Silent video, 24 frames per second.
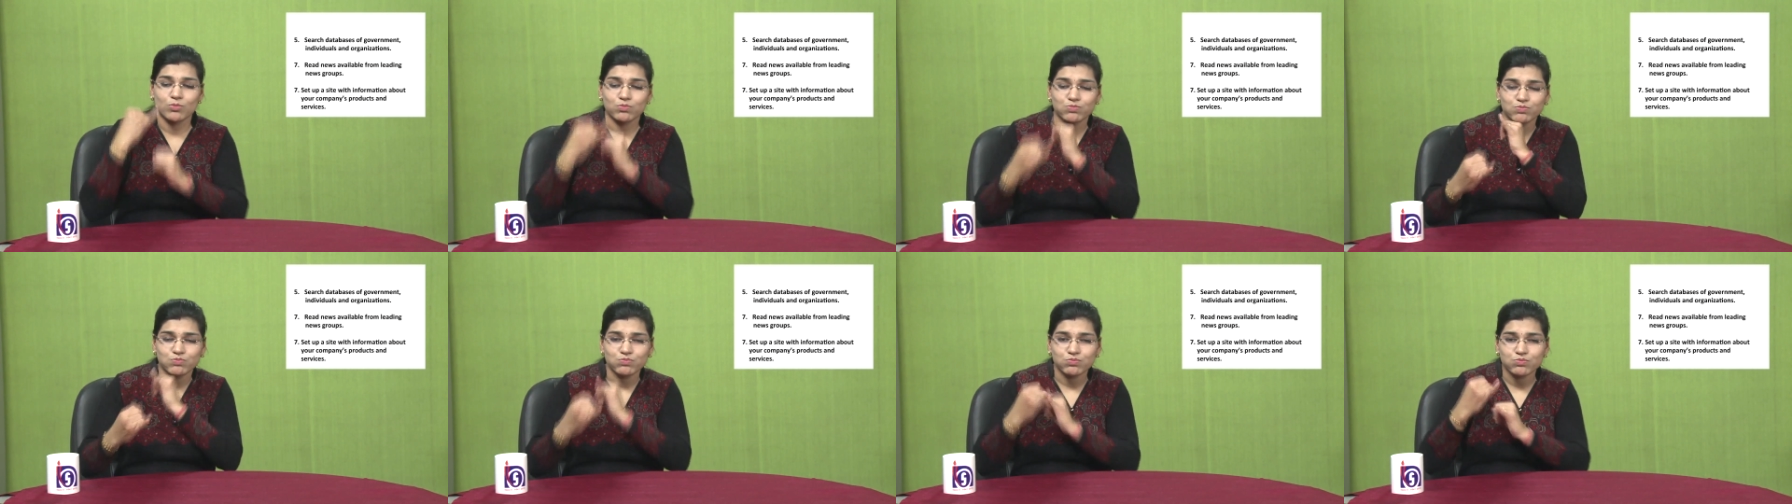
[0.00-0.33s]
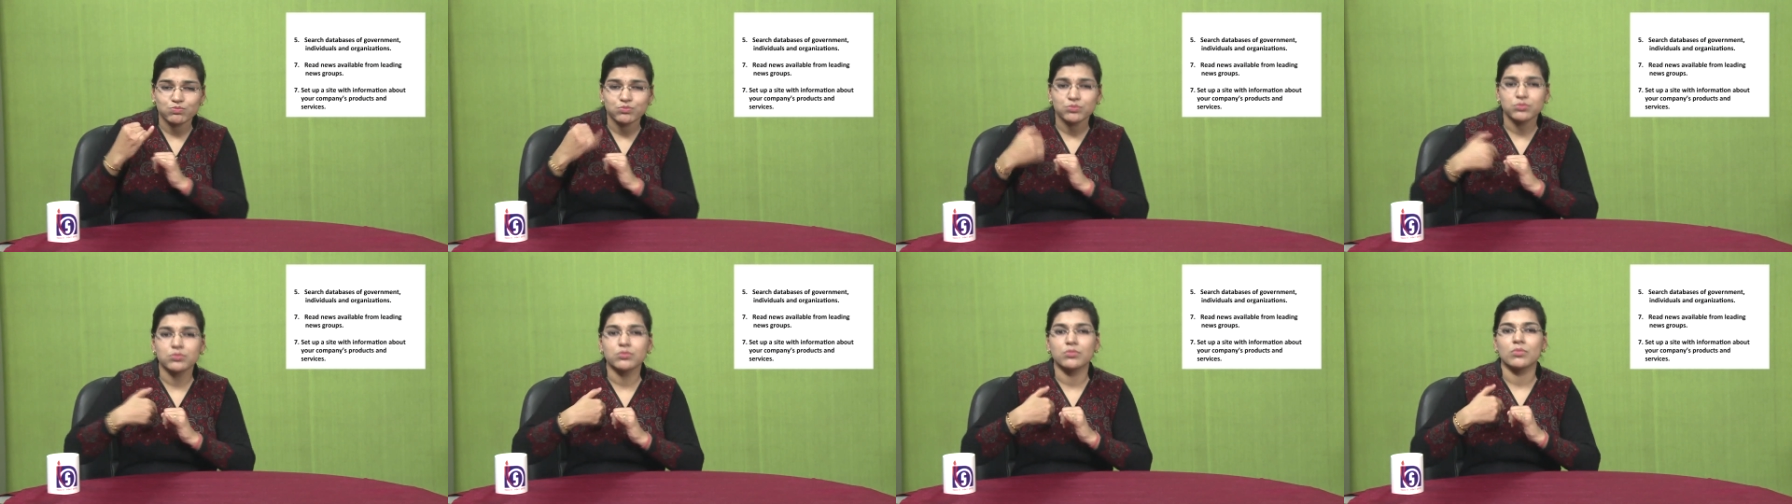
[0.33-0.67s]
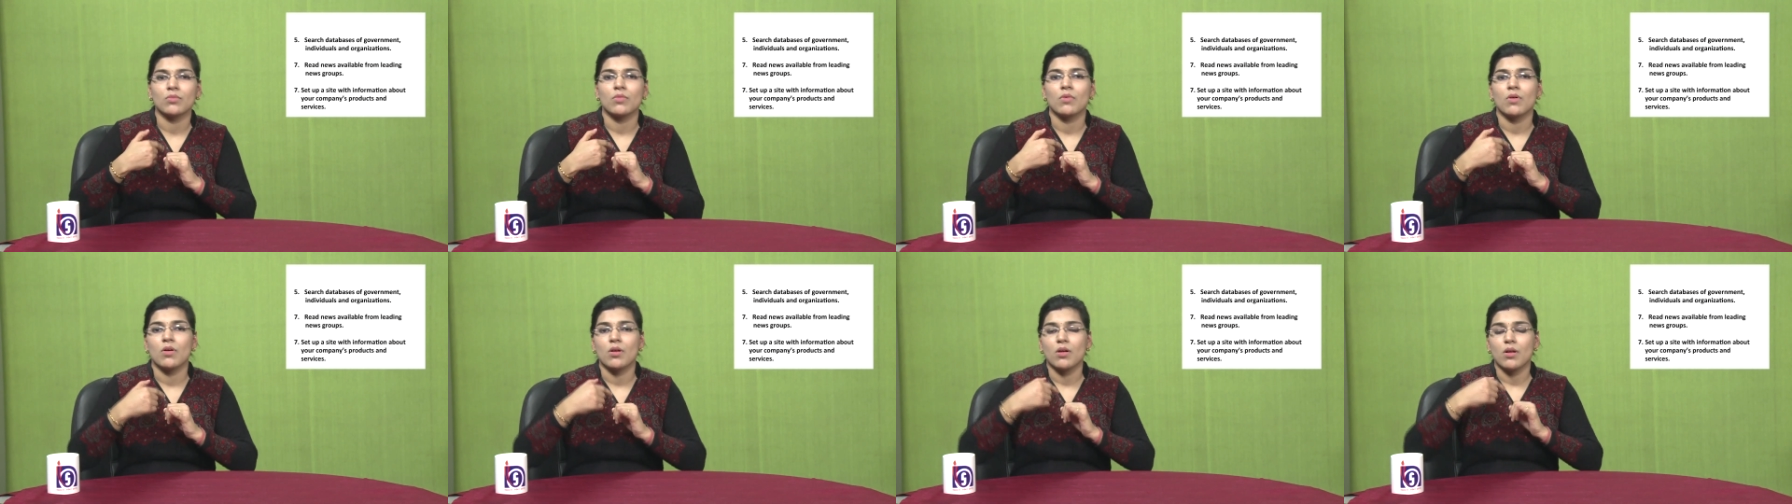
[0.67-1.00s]
by
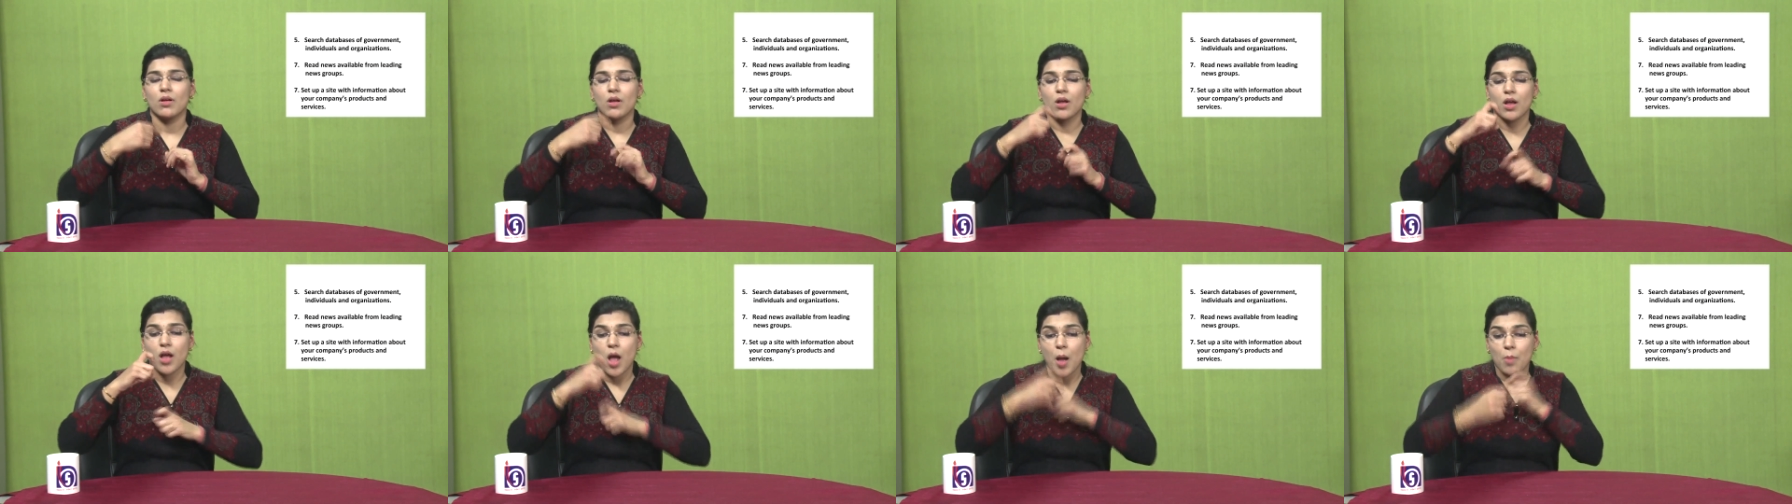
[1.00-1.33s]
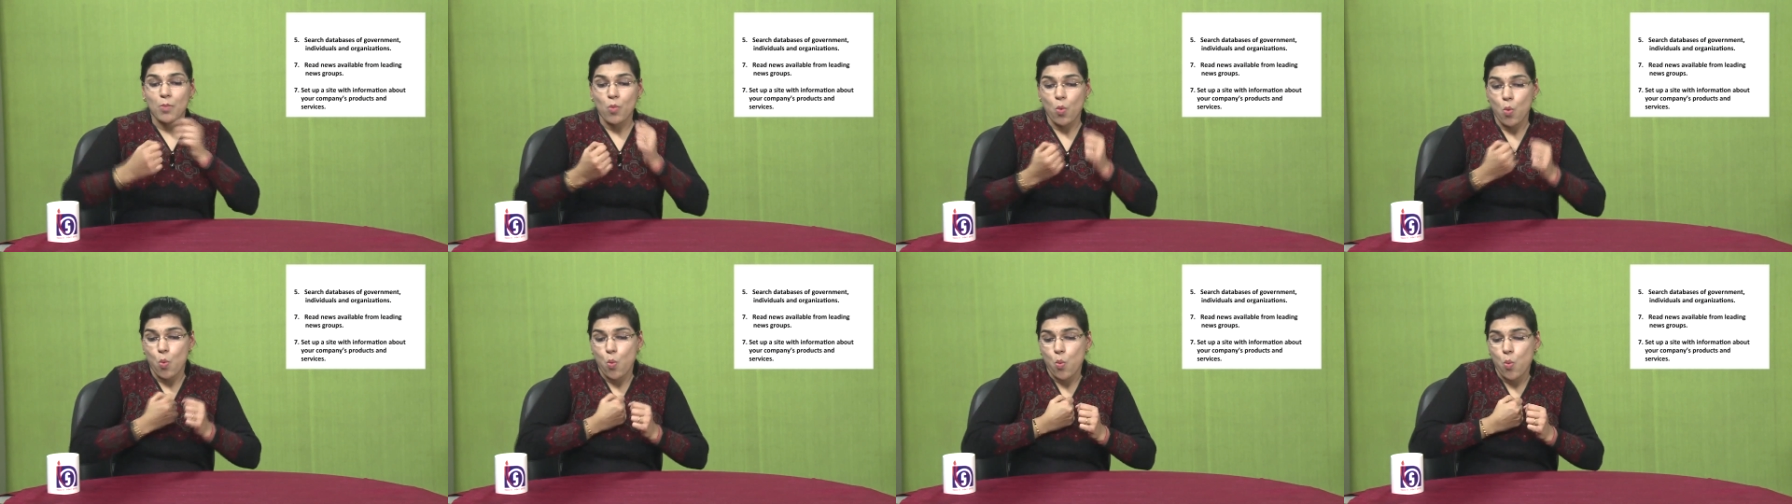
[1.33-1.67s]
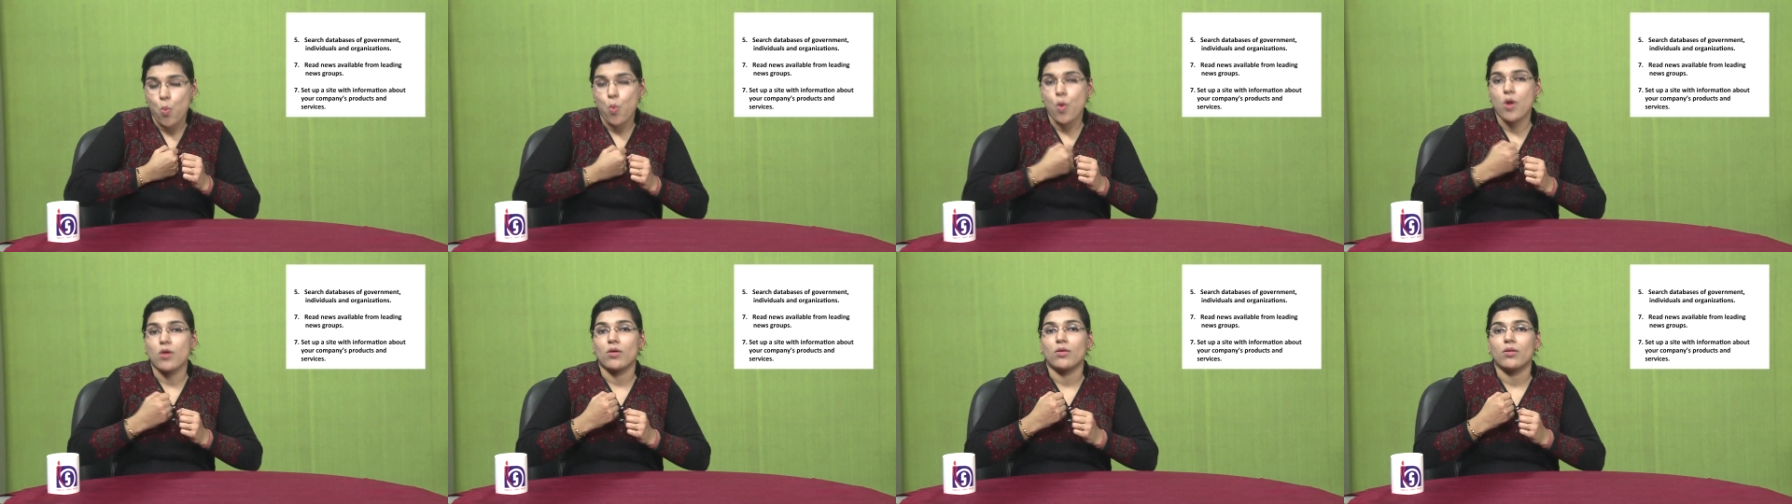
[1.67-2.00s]
putting
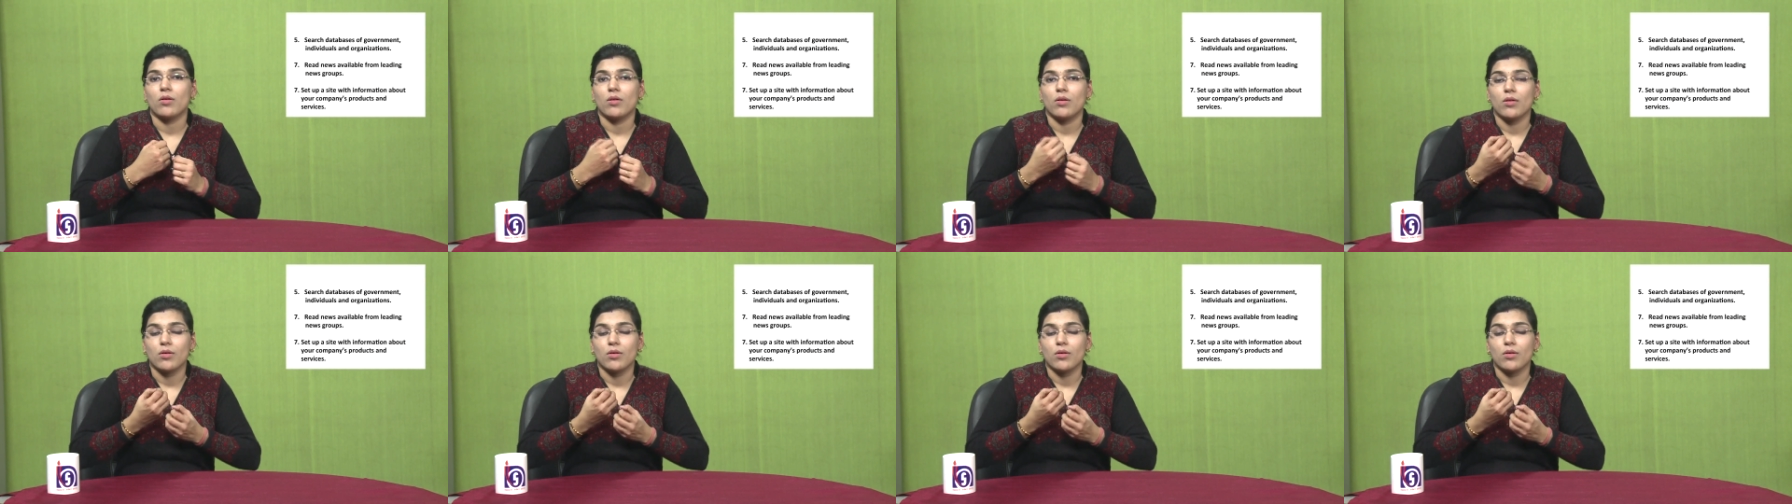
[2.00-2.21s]
information